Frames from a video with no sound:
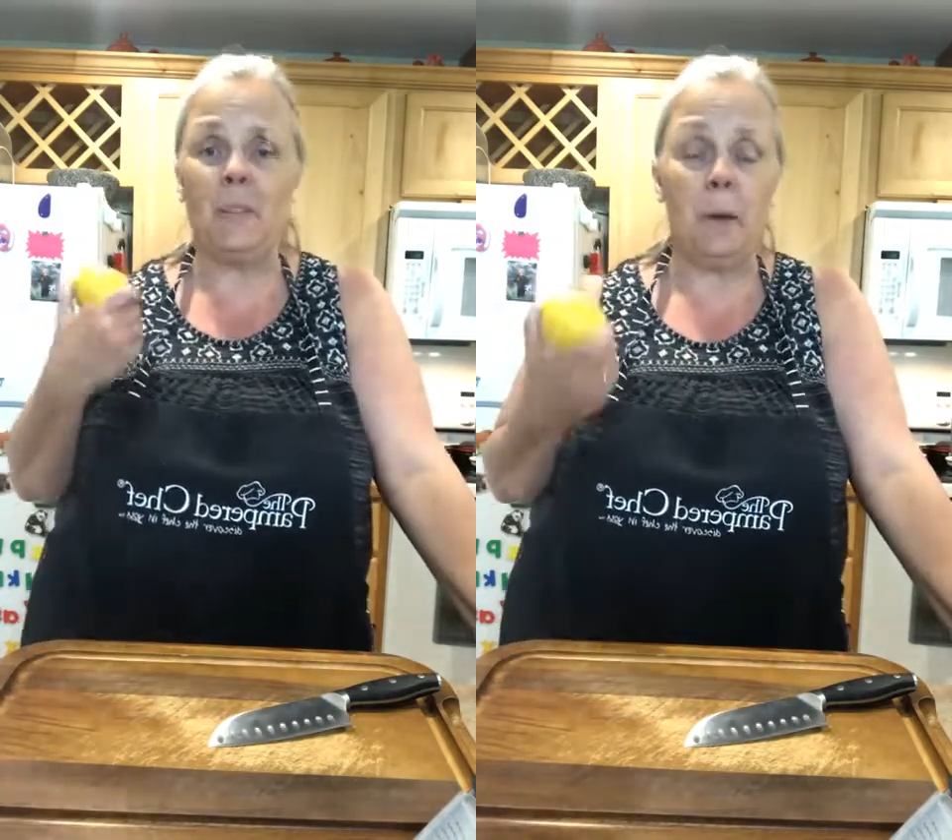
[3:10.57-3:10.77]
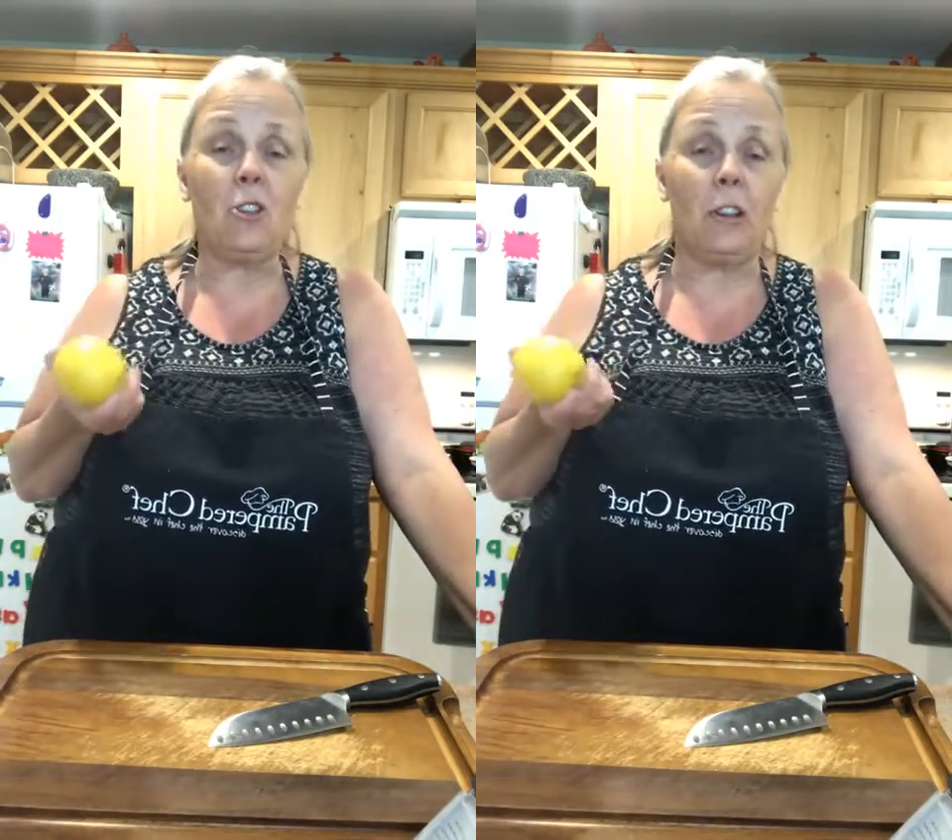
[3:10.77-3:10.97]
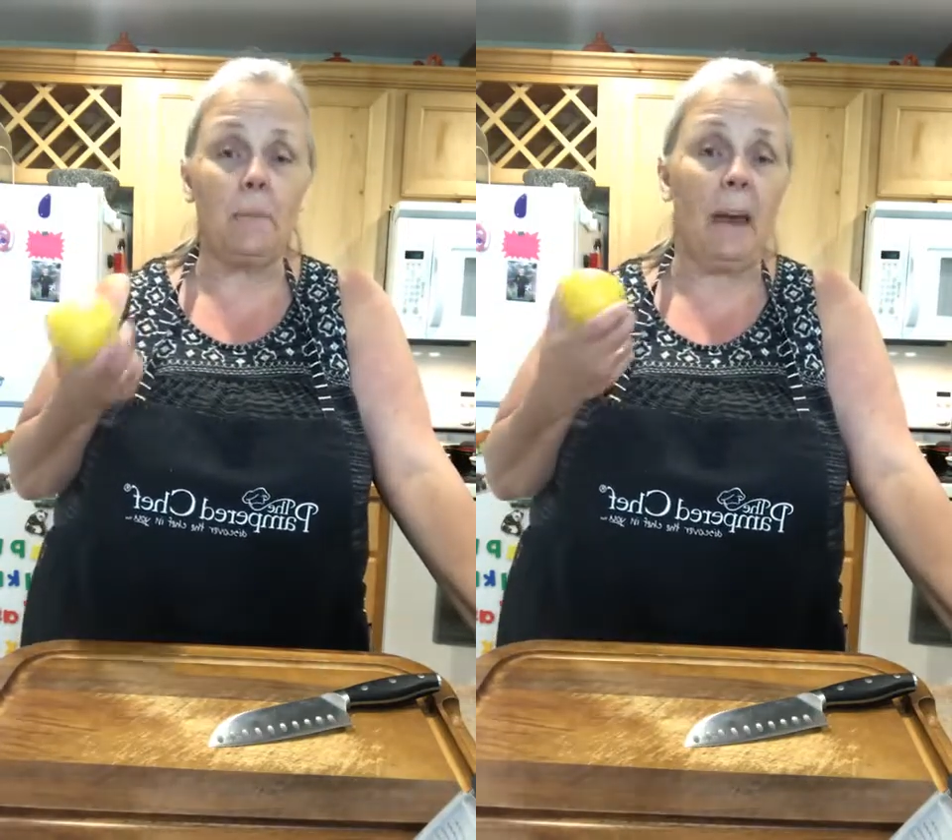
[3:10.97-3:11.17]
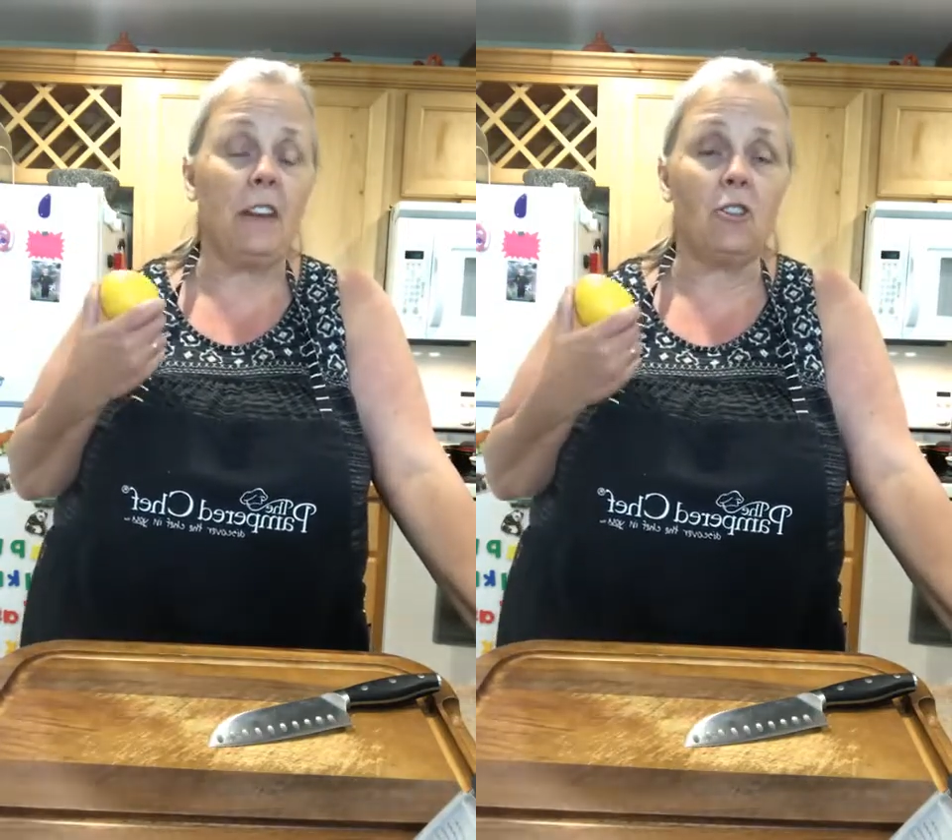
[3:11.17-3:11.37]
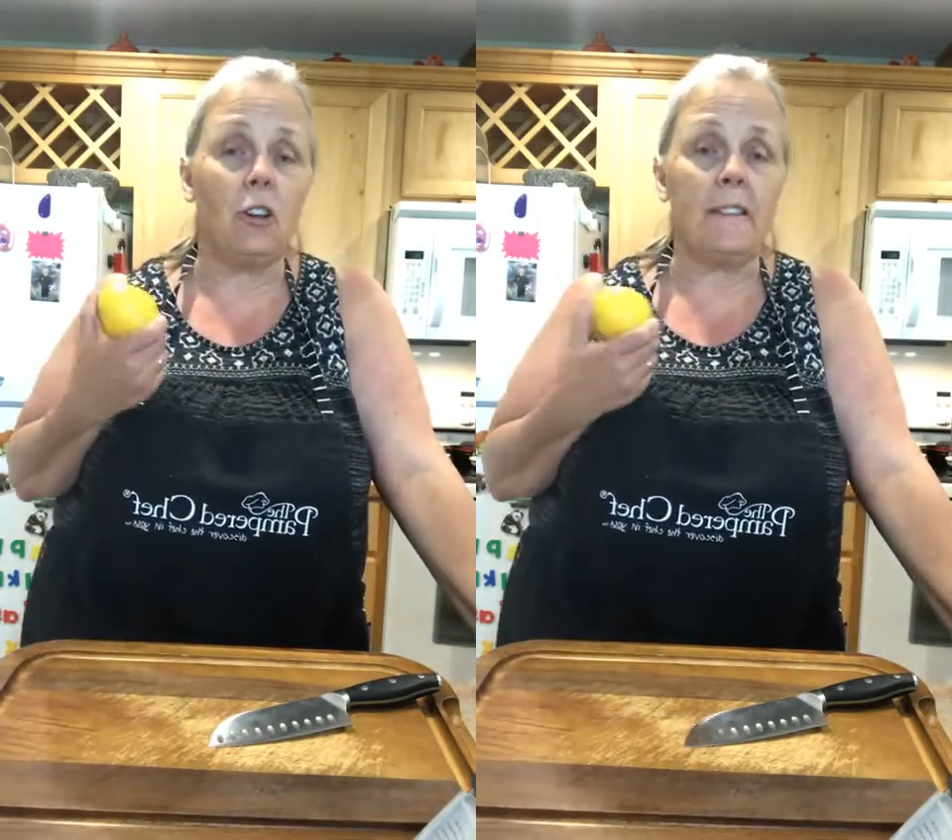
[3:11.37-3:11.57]
especially
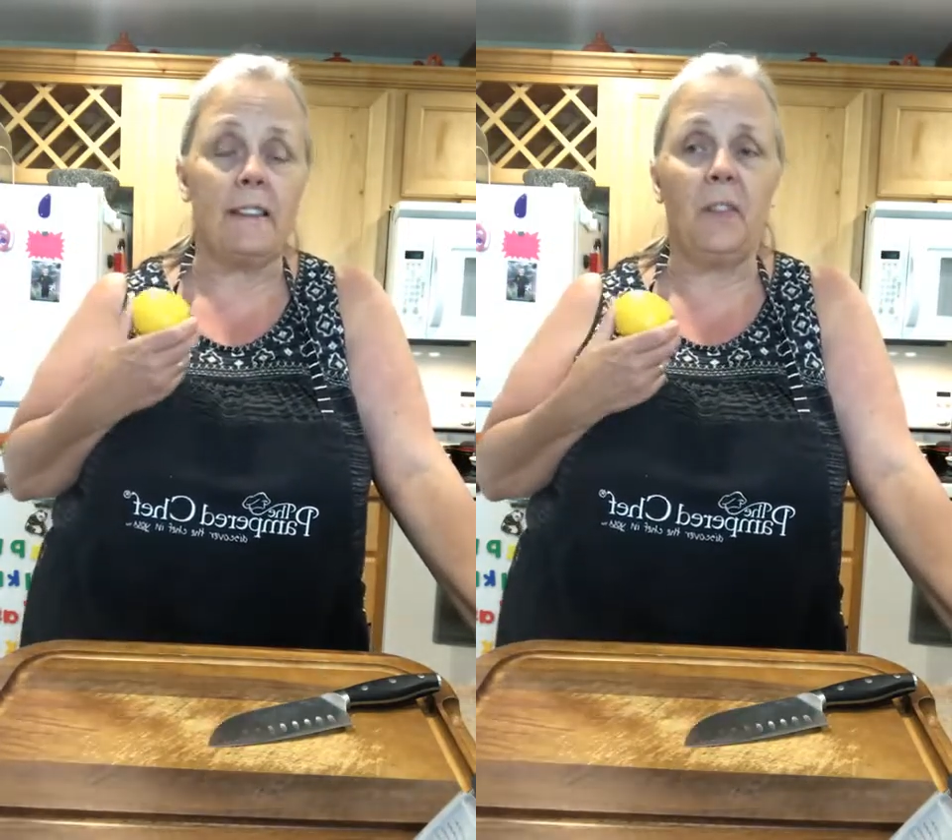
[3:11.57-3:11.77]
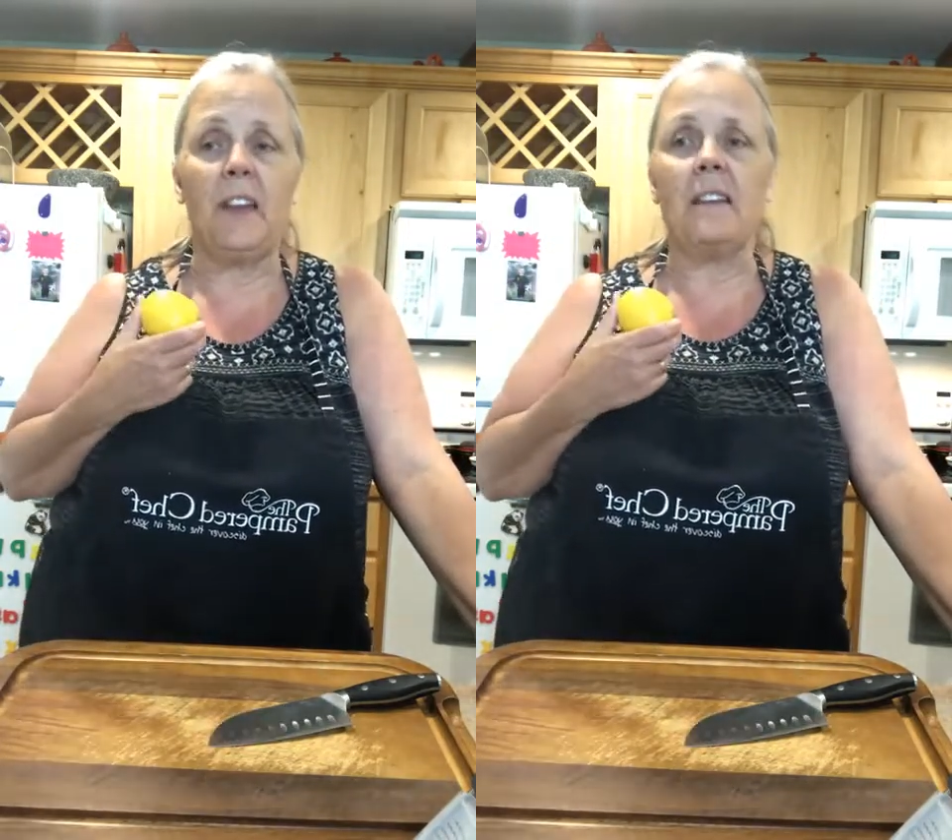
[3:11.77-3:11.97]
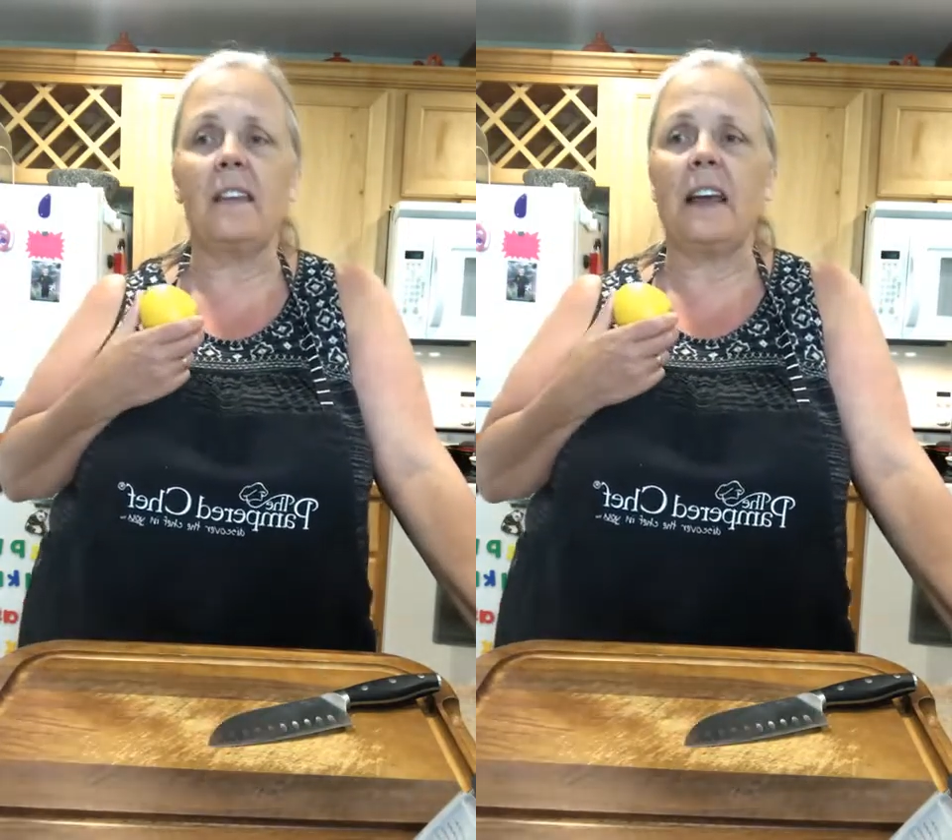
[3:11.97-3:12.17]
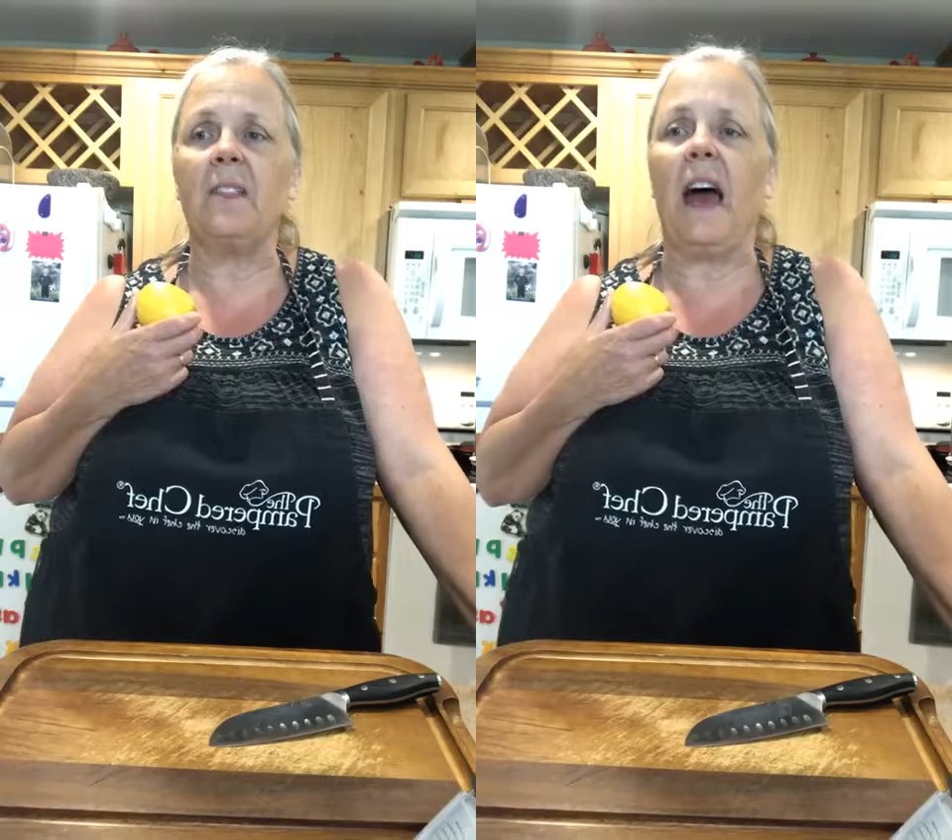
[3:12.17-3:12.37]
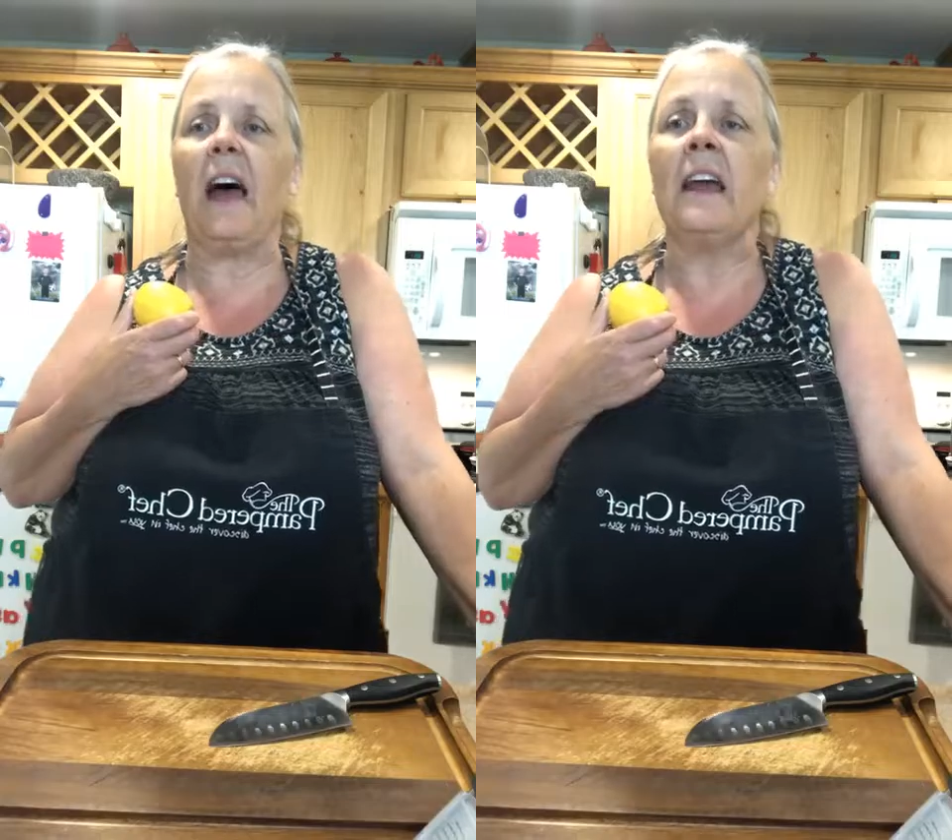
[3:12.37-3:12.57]
baked goods and things
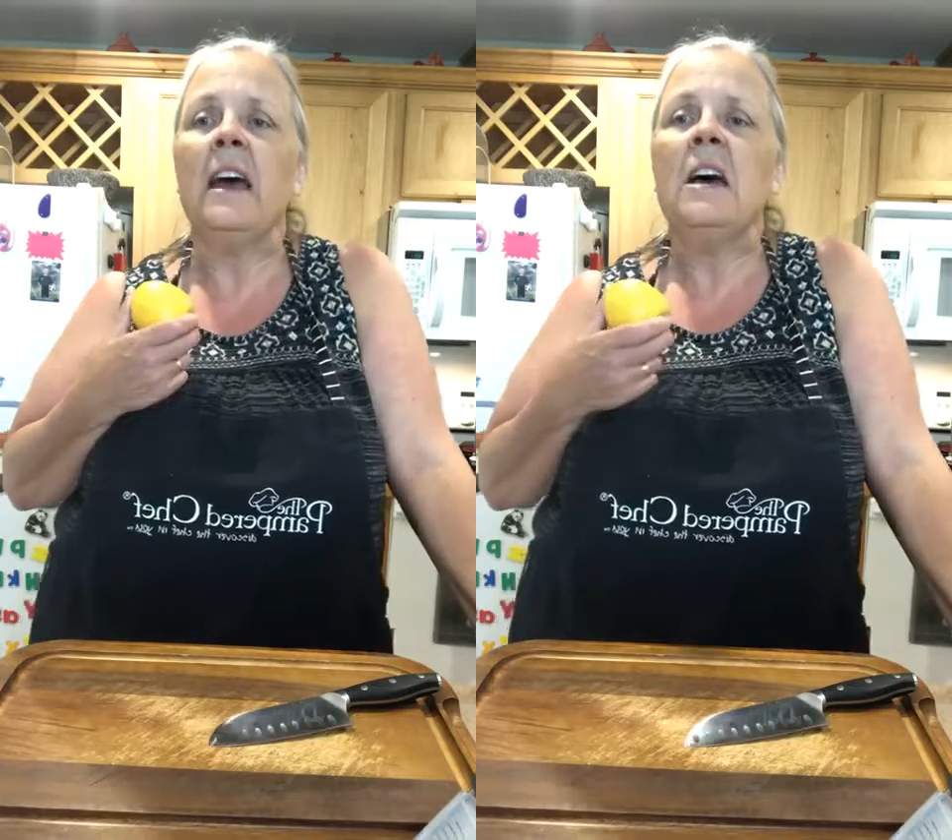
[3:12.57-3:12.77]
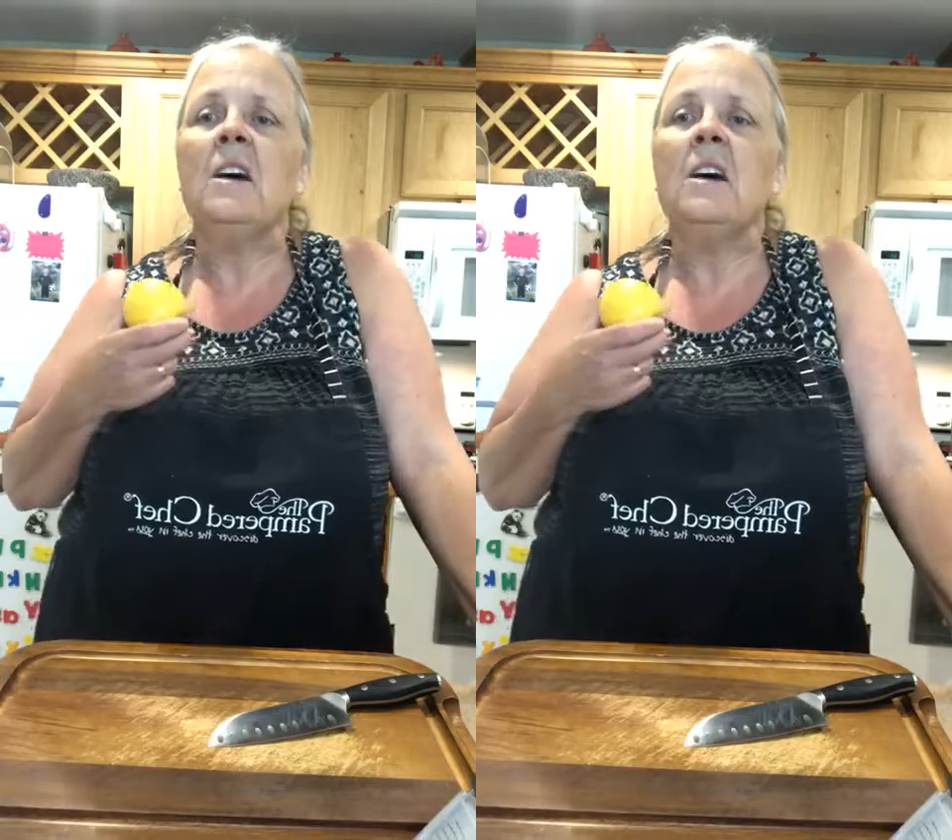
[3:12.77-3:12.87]
like that.